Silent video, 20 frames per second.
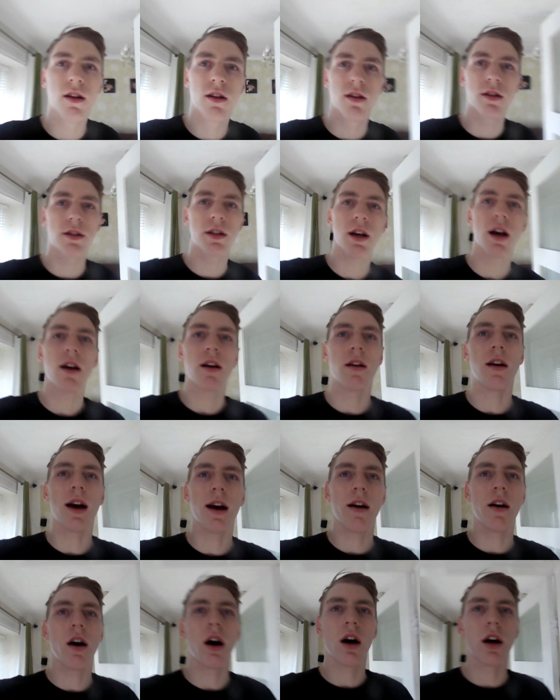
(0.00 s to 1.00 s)
So,
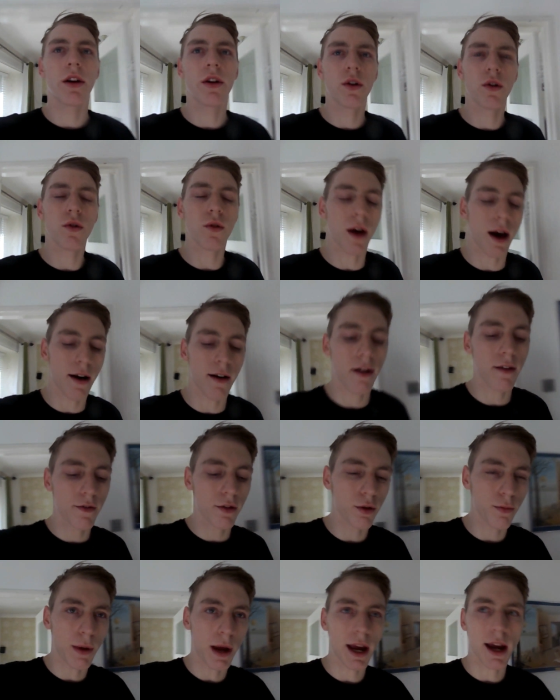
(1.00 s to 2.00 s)
how are you? How have
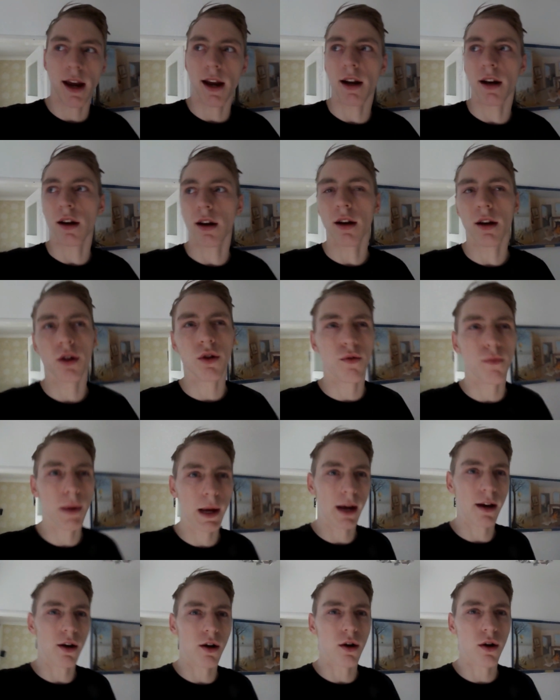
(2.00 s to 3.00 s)
you been? You
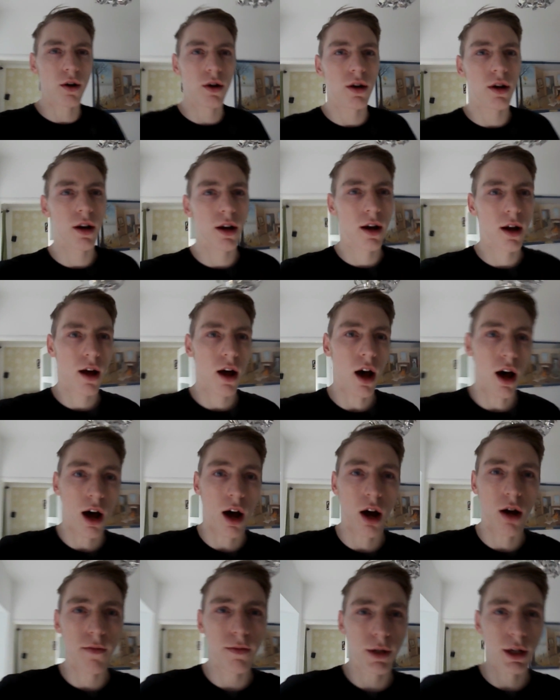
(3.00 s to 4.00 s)
been good? I
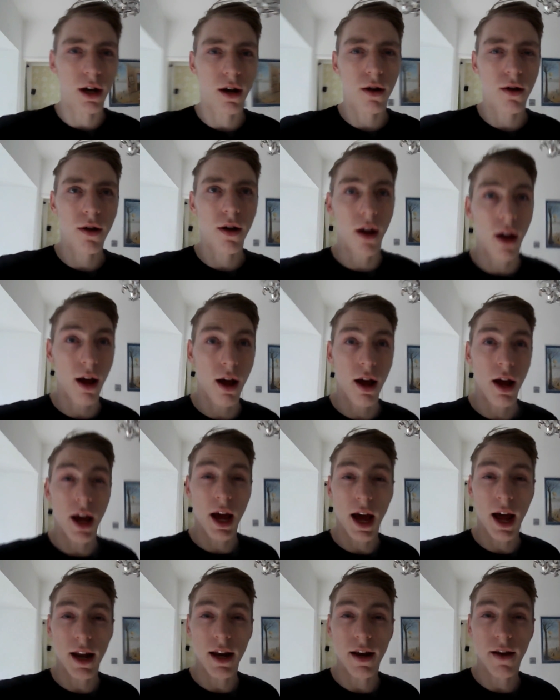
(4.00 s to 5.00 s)
hope so.
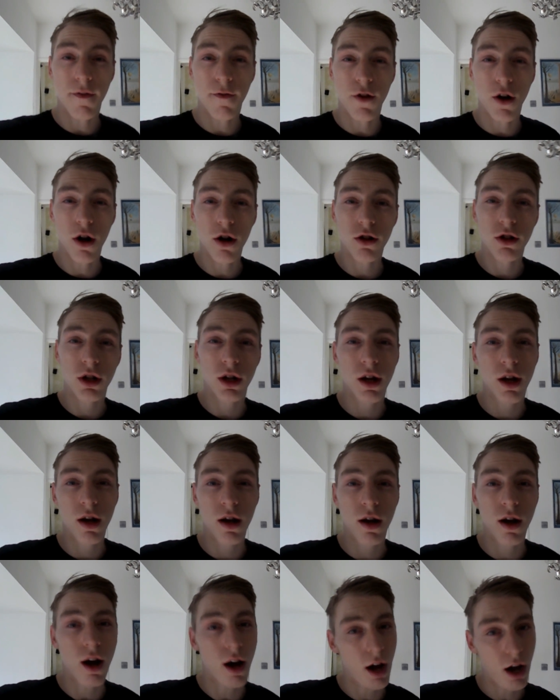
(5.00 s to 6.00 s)
And if not,
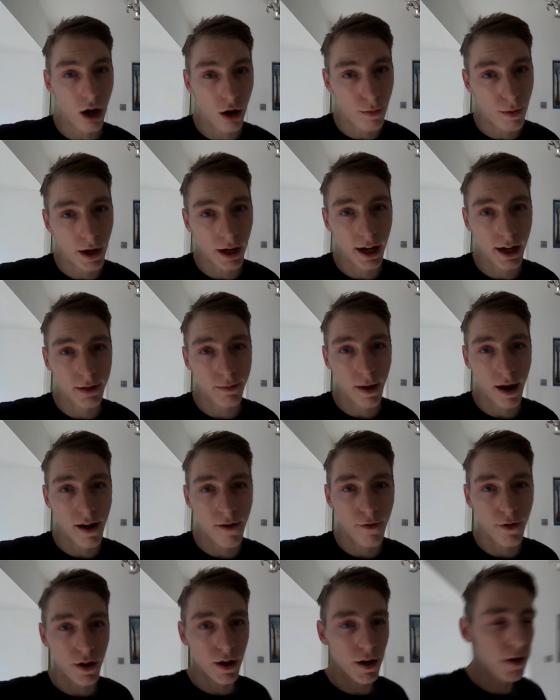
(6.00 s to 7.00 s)
hope it gets better
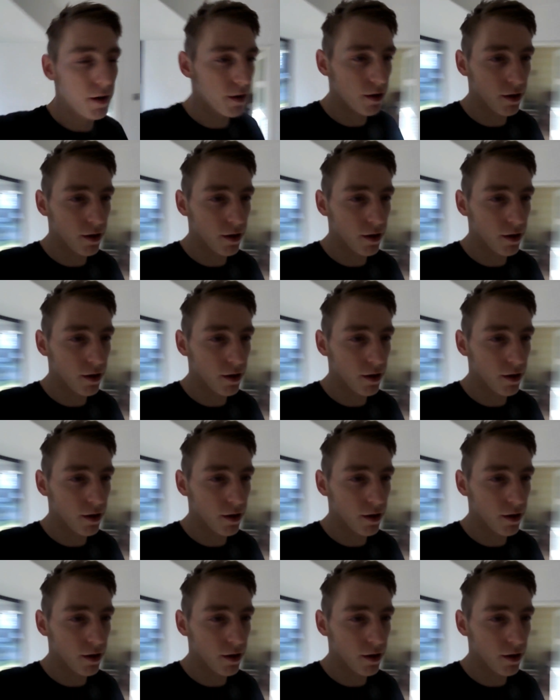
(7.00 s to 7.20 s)
for you.